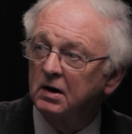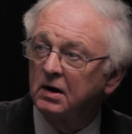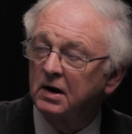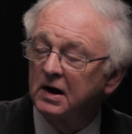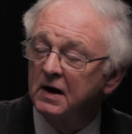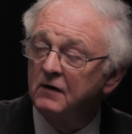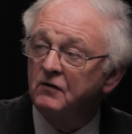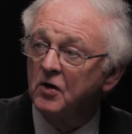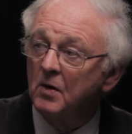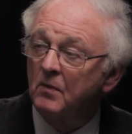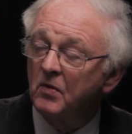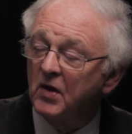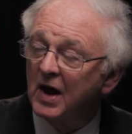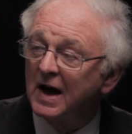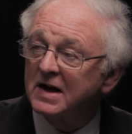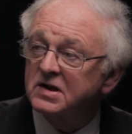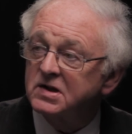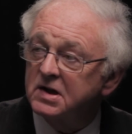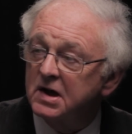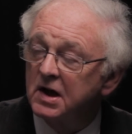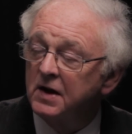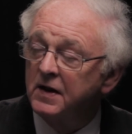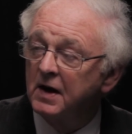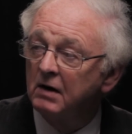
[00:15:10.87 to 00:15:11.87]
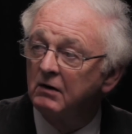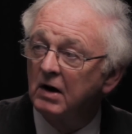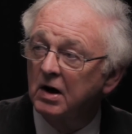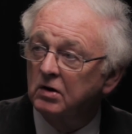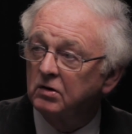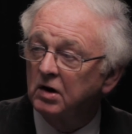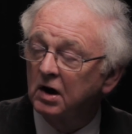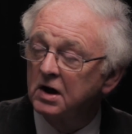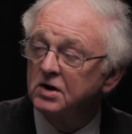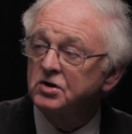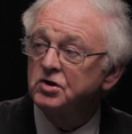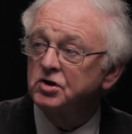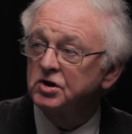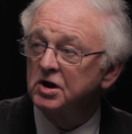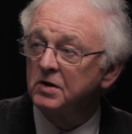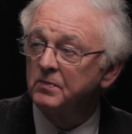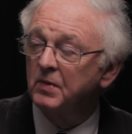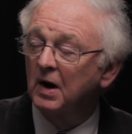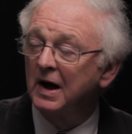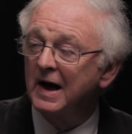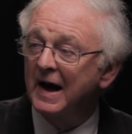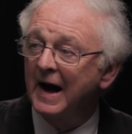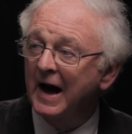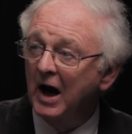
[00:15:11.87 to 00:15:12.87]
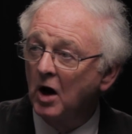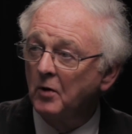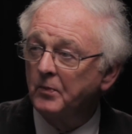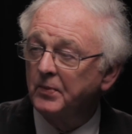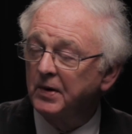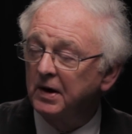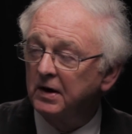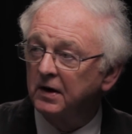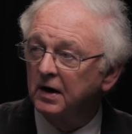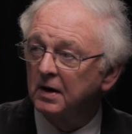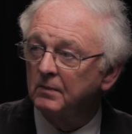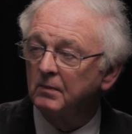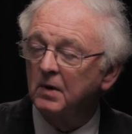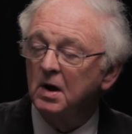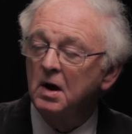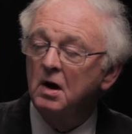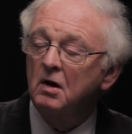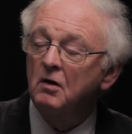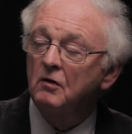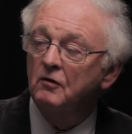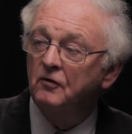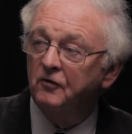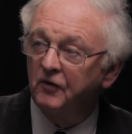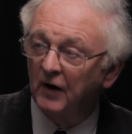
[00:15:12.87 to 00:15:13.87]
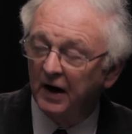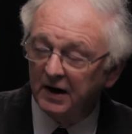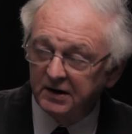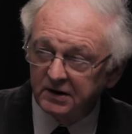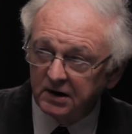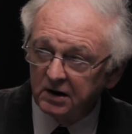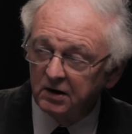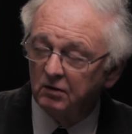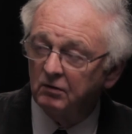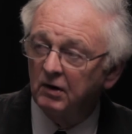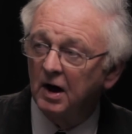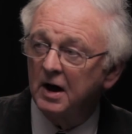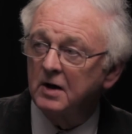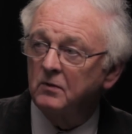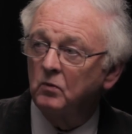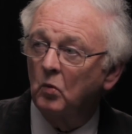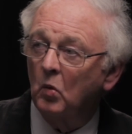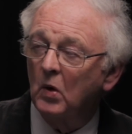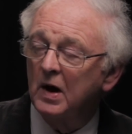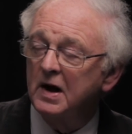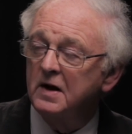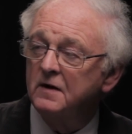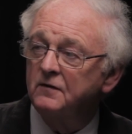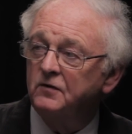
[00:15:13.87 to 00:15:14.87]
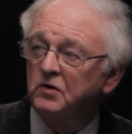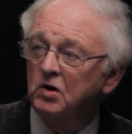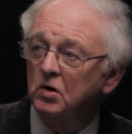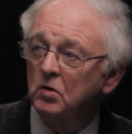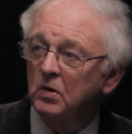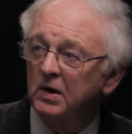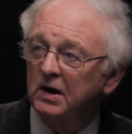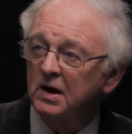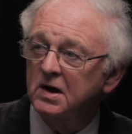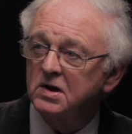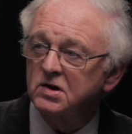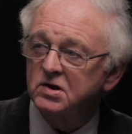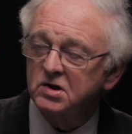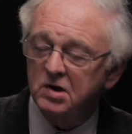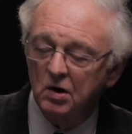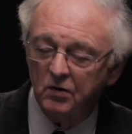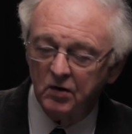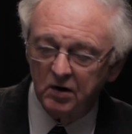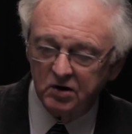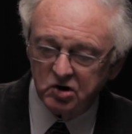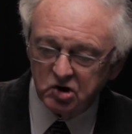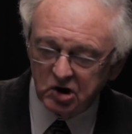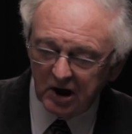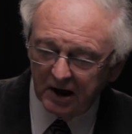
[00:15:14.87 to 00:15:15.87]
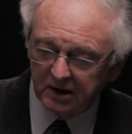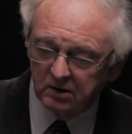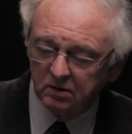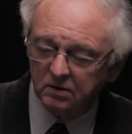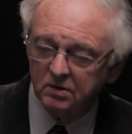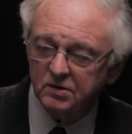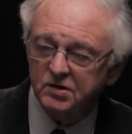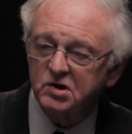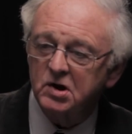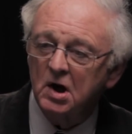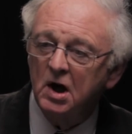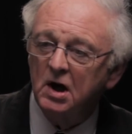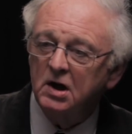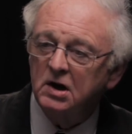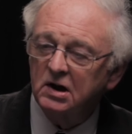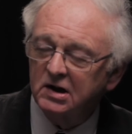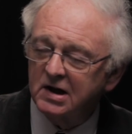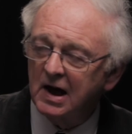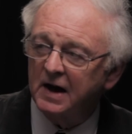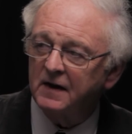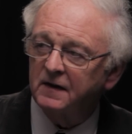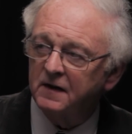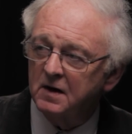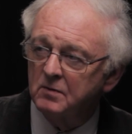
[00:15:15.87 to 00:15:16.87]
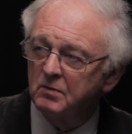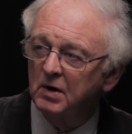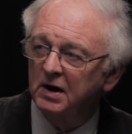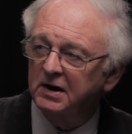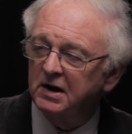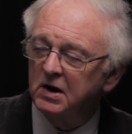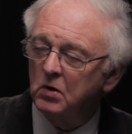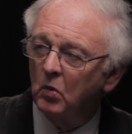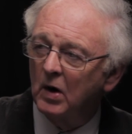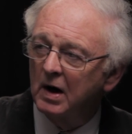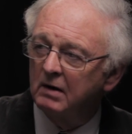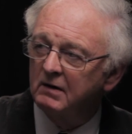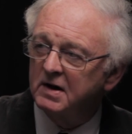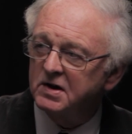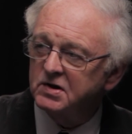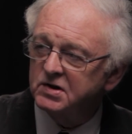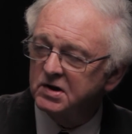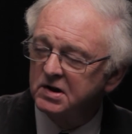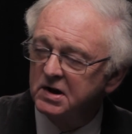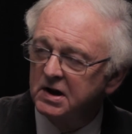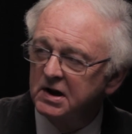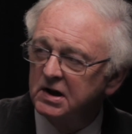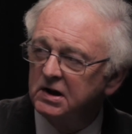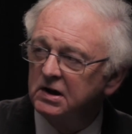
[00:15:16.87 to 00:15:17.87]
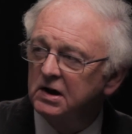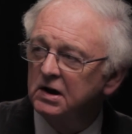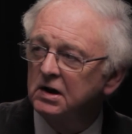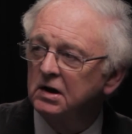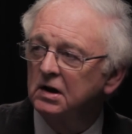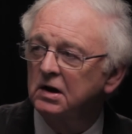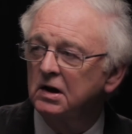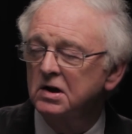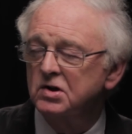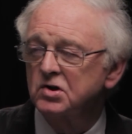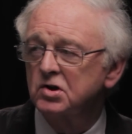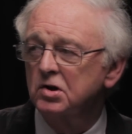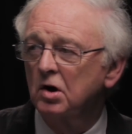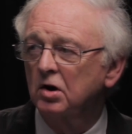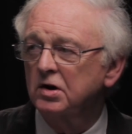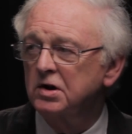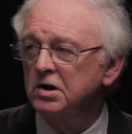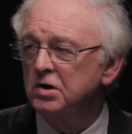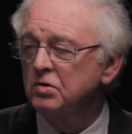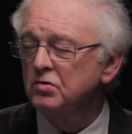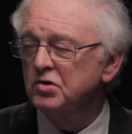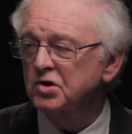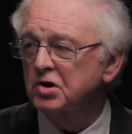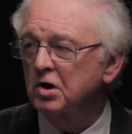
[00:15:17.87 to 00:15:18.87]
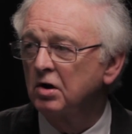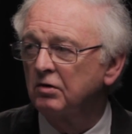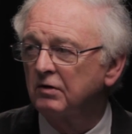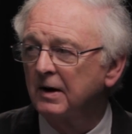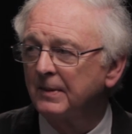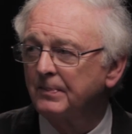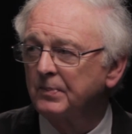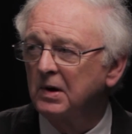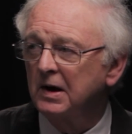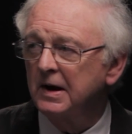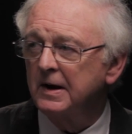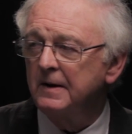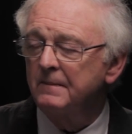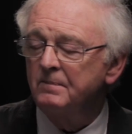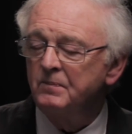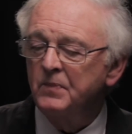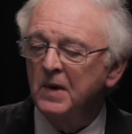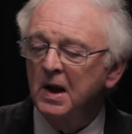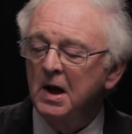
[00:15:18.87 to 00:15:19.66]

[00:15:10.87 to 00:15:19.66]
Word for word: give them that in their own country by helping them, finding the right way of doing it so the channels take the money where it's needed and it's not used corruptly.